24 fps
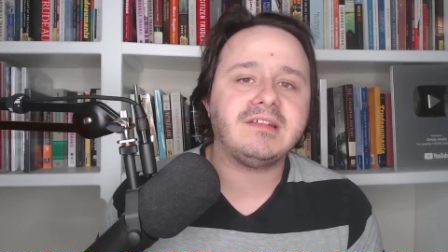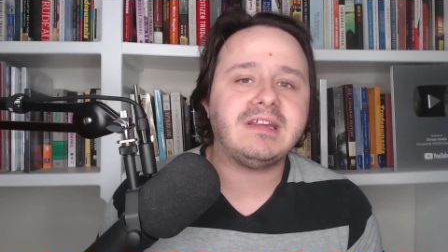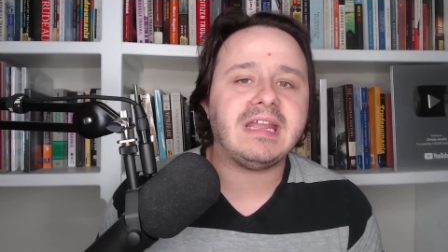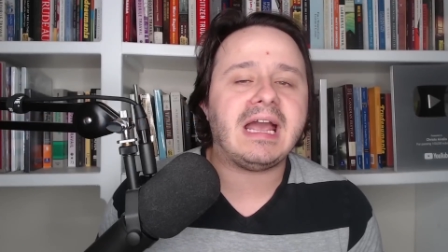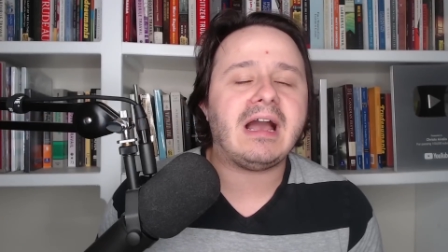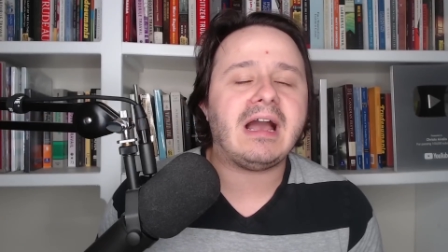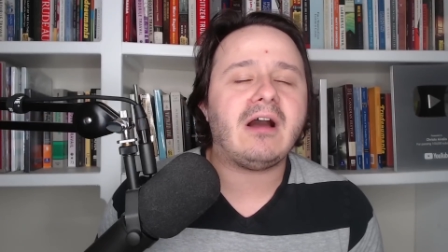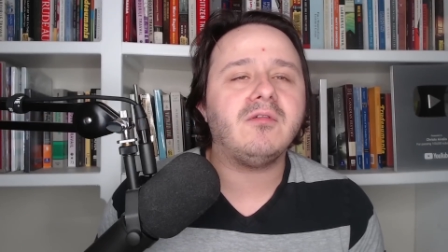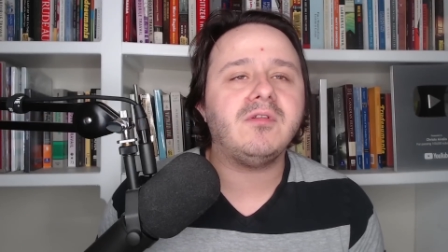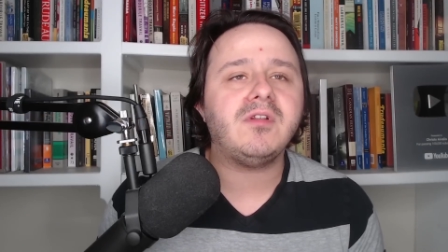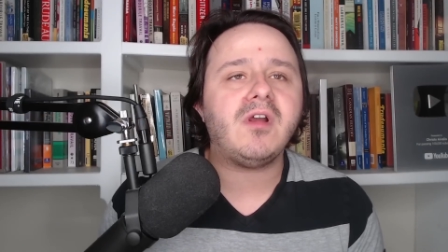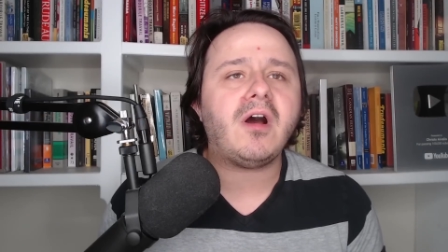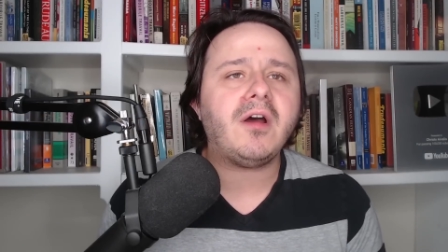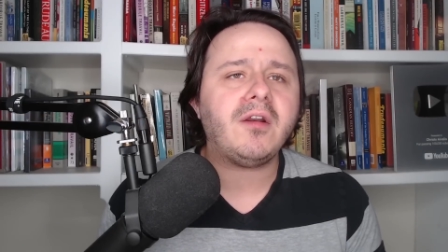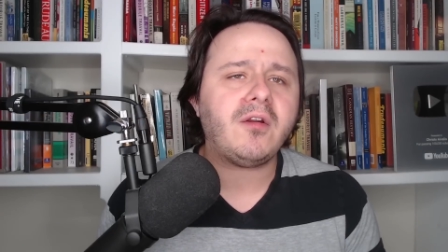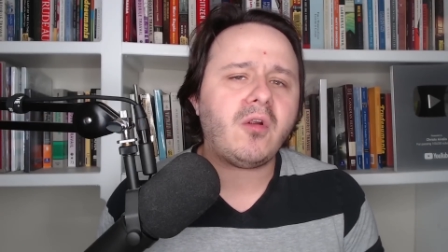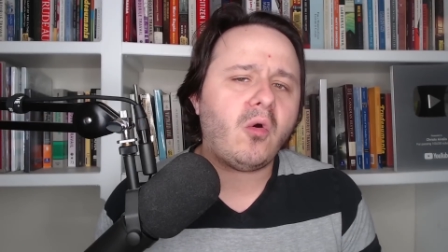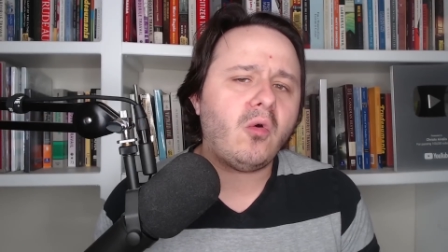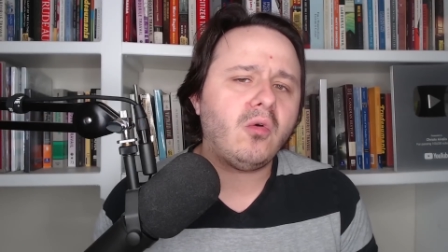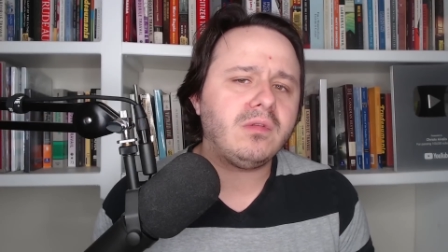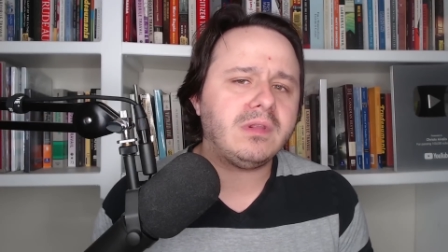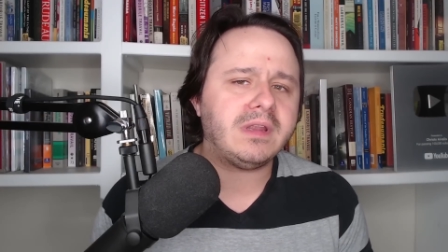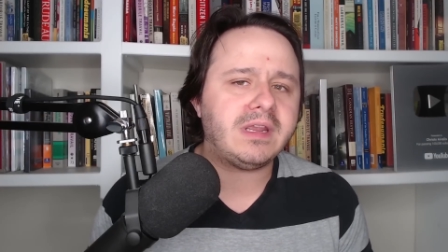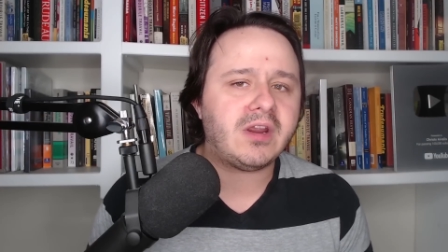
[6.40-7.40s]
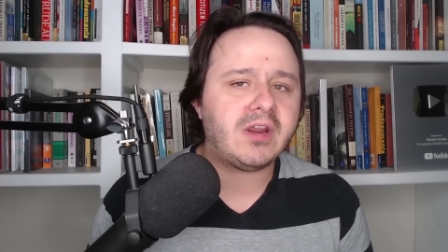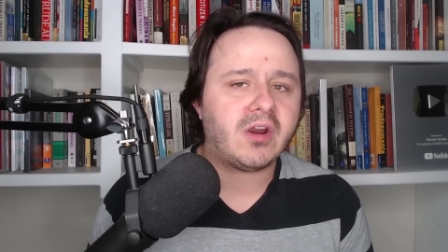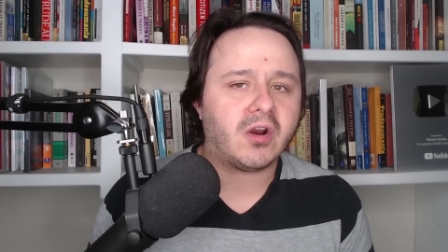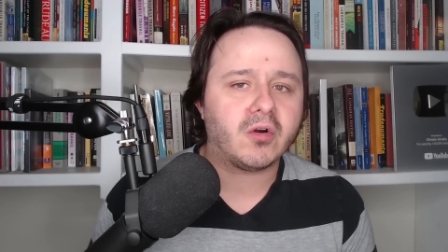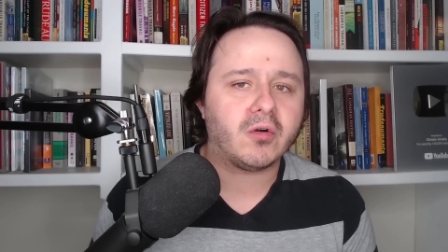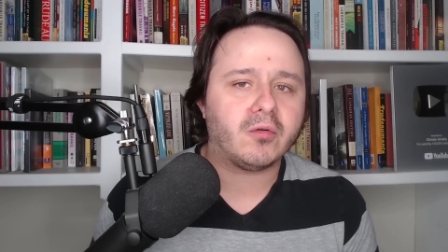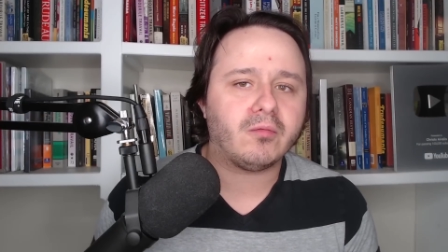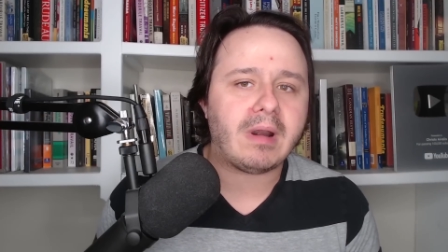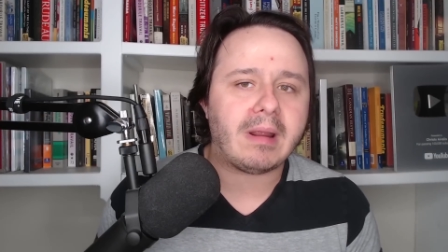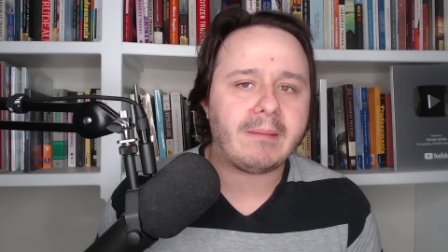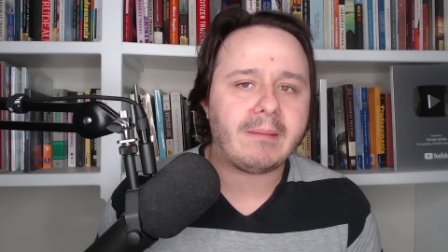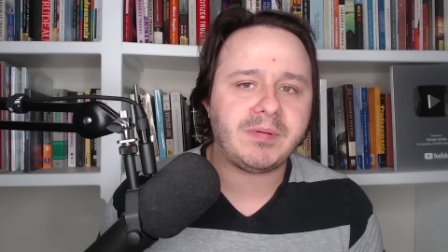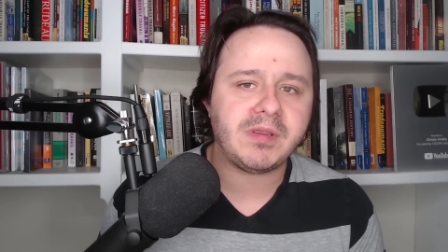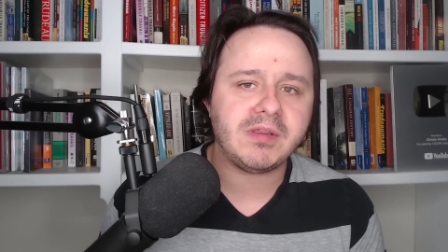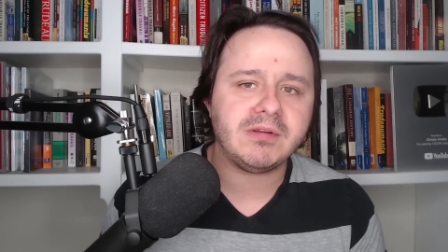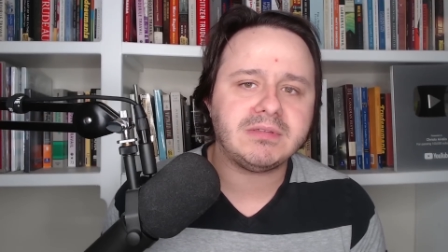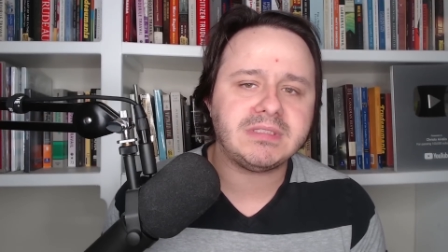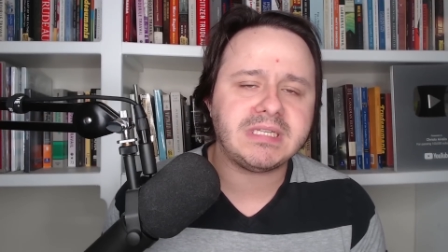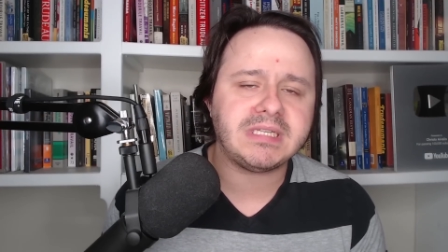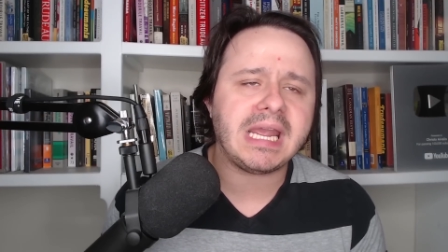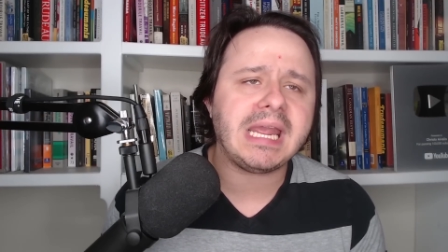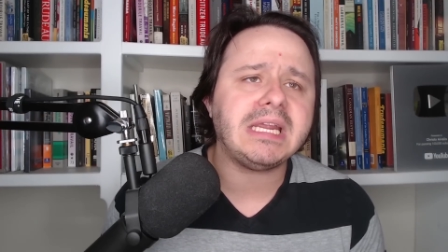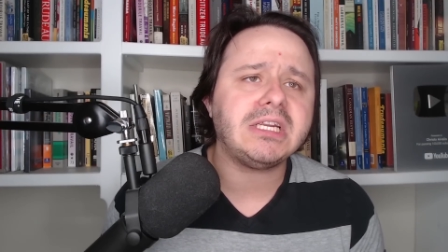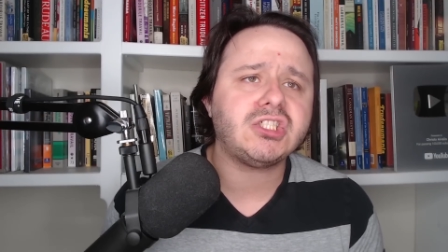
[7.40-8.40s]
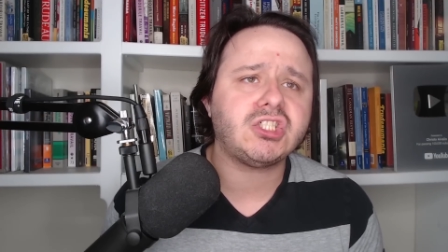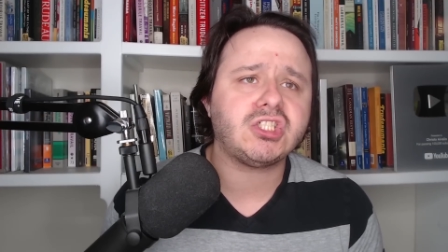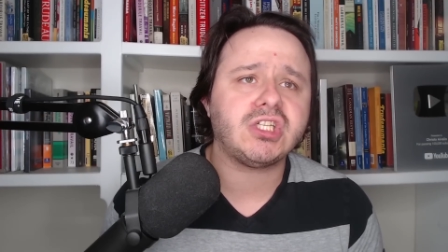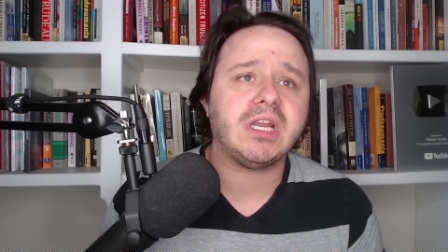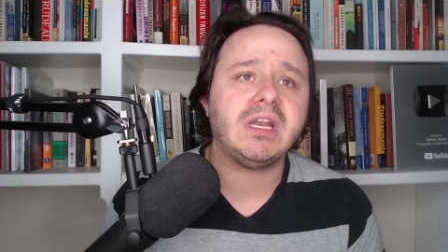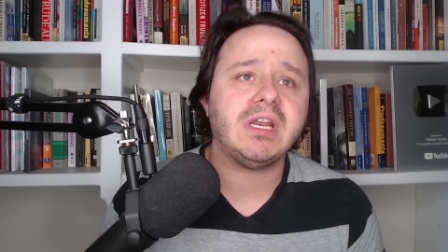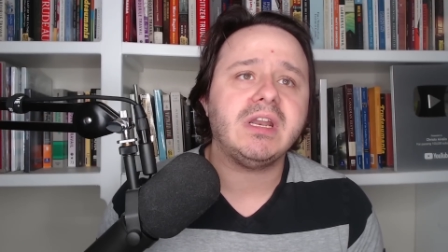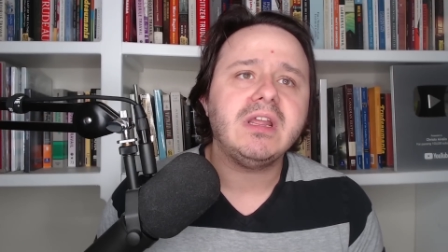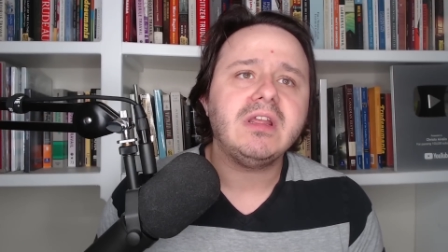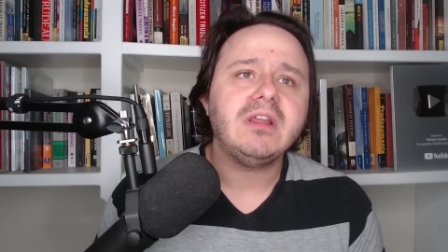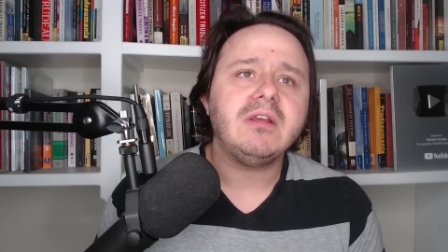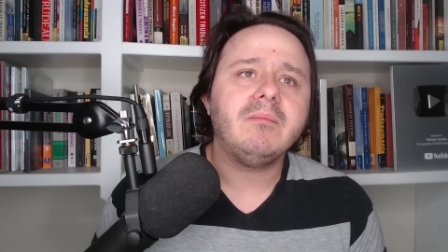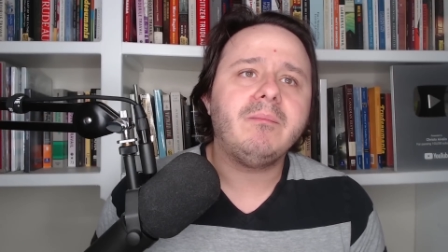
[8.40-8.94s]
down not only her reputation,